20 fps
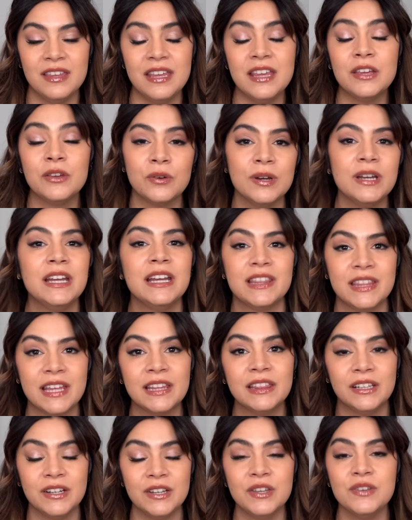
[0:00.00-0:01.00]
ingredient
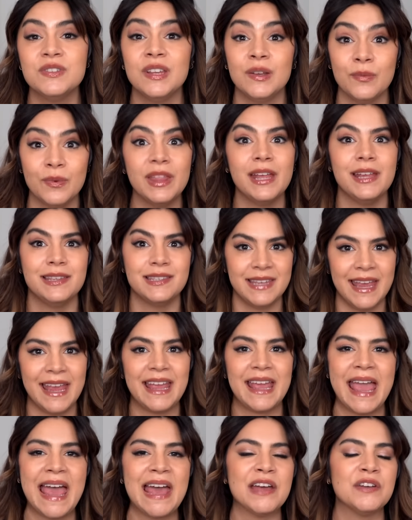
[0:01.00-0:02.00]
that they're using when they say
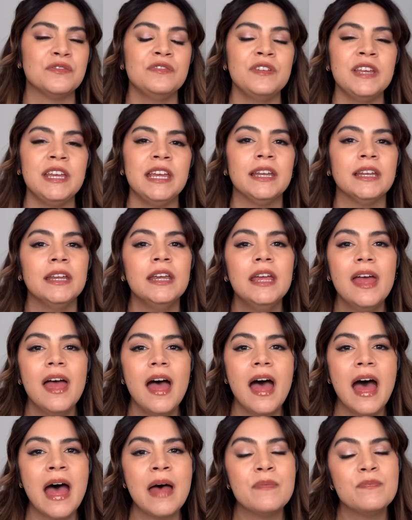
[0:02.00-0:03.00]
caffeine,
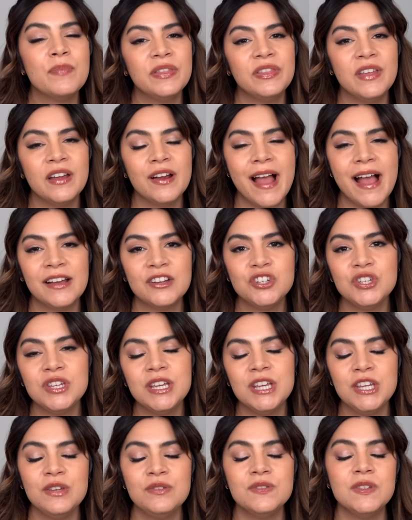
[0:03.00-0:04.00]
but they're
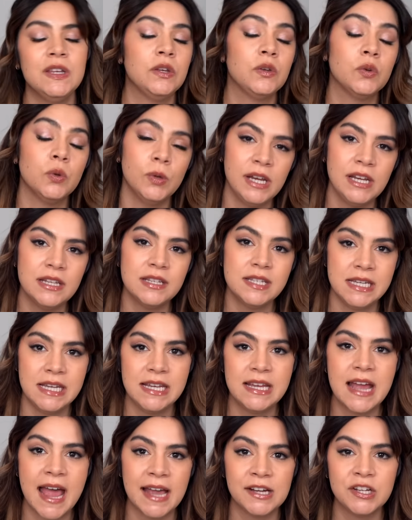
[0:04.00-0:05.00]
actually using green
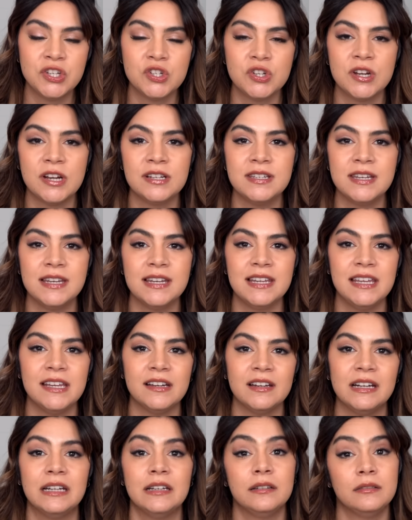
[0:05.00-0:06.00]
tea extract in
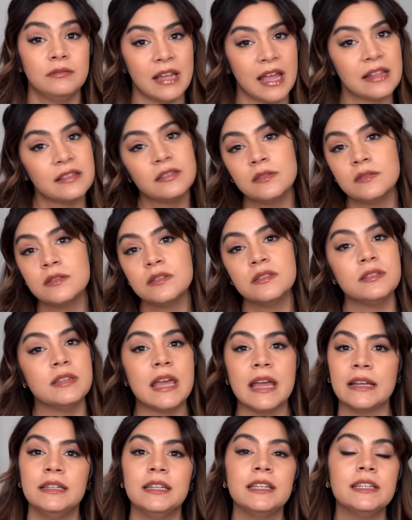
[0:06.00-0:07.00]
here, and that's
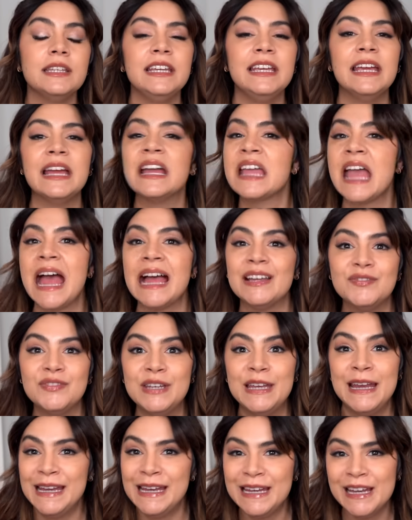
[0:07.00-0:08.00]
technically a
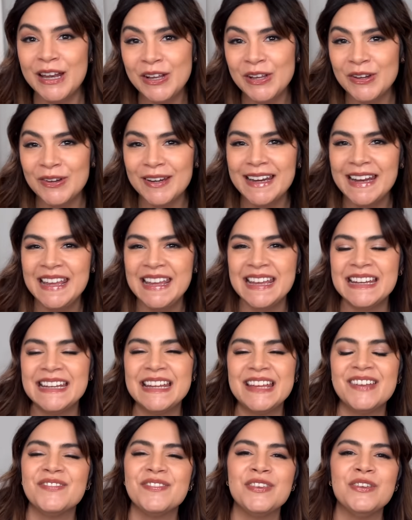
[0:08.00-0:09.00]
caffeinated
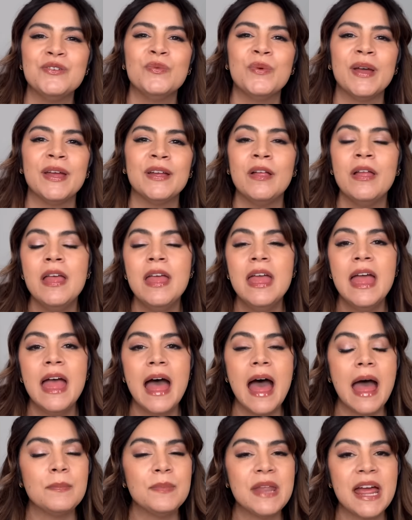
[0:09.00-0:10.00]
ingredient, if you will.
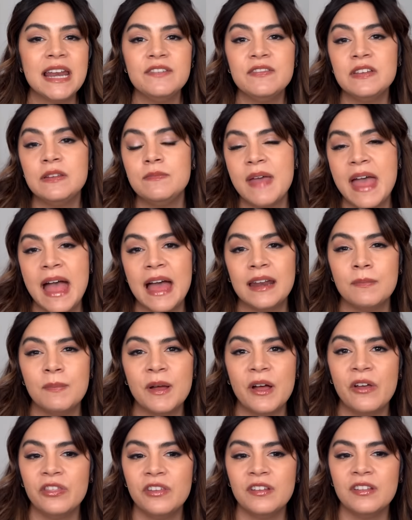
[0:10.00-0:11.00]
I'm not even mad
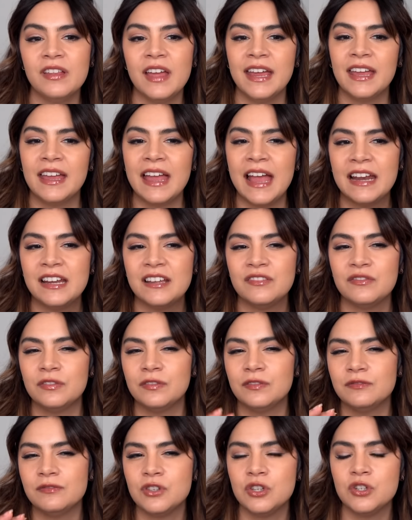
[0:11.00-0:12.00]
about the like kind of
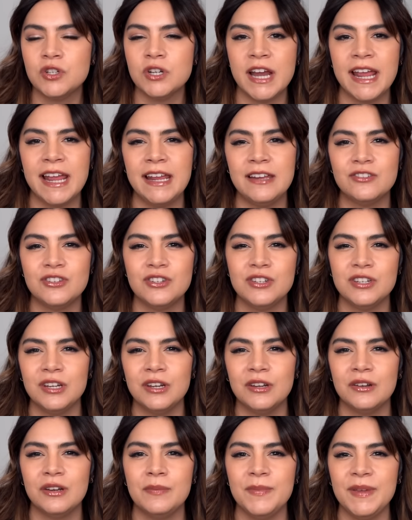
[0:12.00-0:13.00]
strange, you
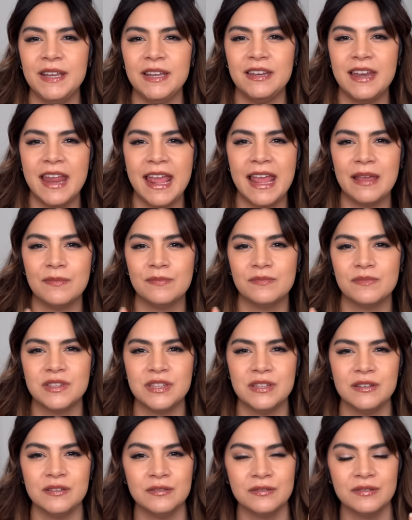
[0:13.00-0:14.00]
know what I mean, name
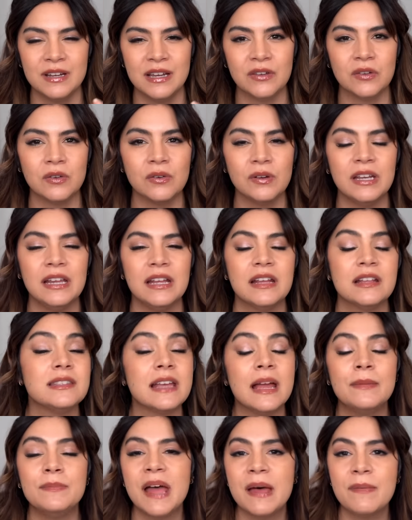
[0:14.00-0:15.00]
to ingredients.
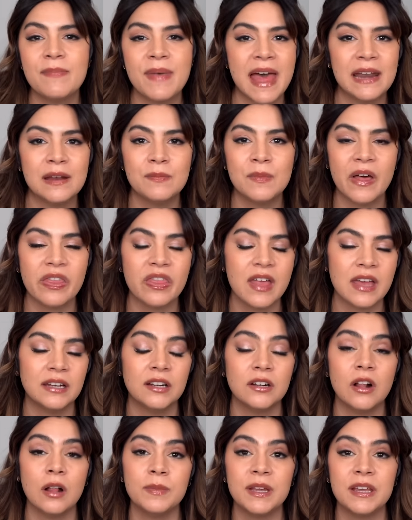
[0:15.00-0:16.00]
I'm not mad about that
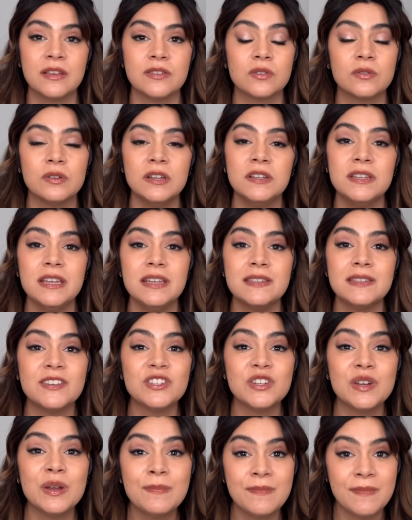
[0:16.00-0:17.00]
at all, because green tea is
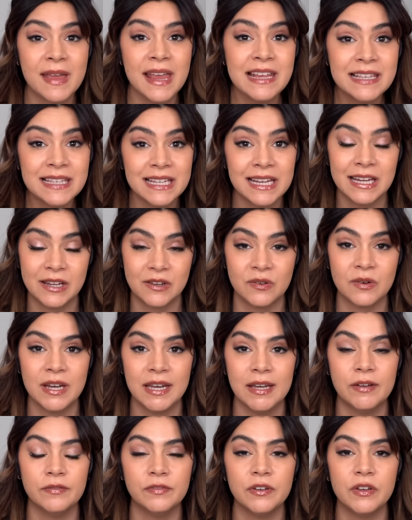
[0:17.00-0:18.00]
such an amazing
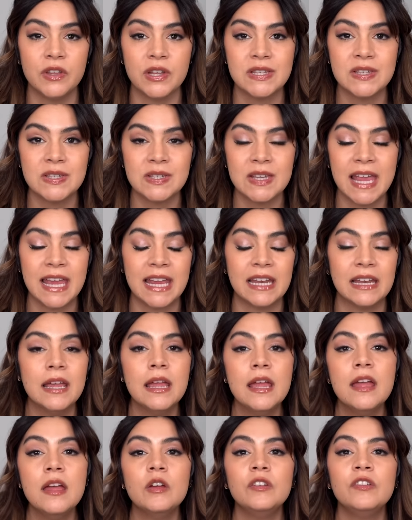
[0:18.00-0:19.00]
ingredient for the skin.
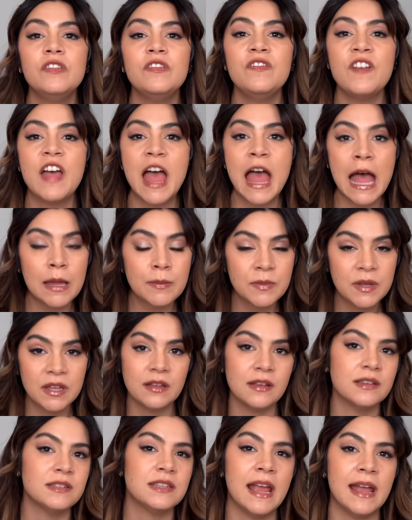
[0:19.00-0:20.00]

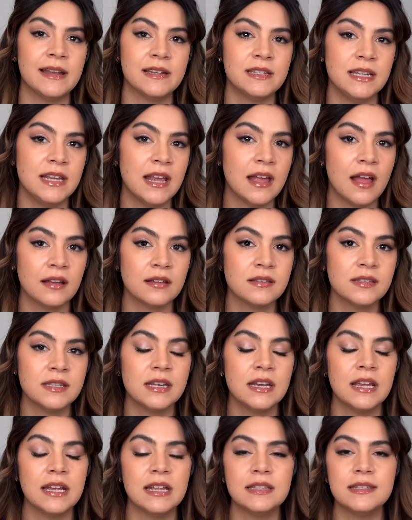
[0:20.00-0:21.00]
Fabulous
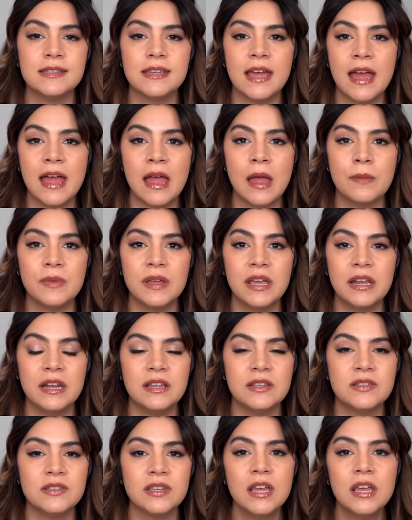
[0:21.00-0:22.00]
antioxidants. It
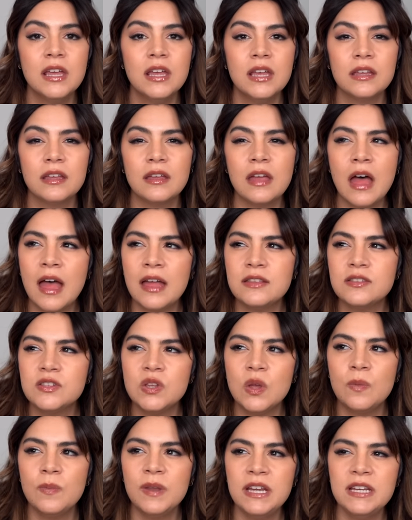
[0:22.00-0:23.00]
is got
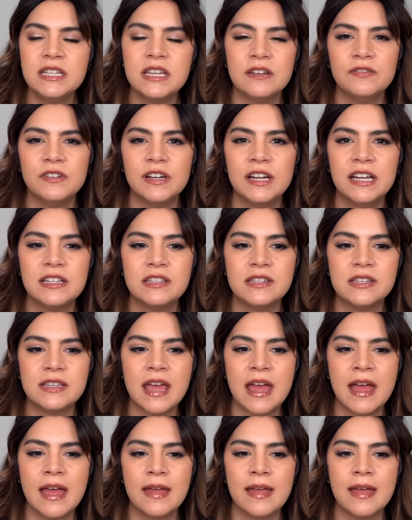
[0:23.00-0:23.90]
so many different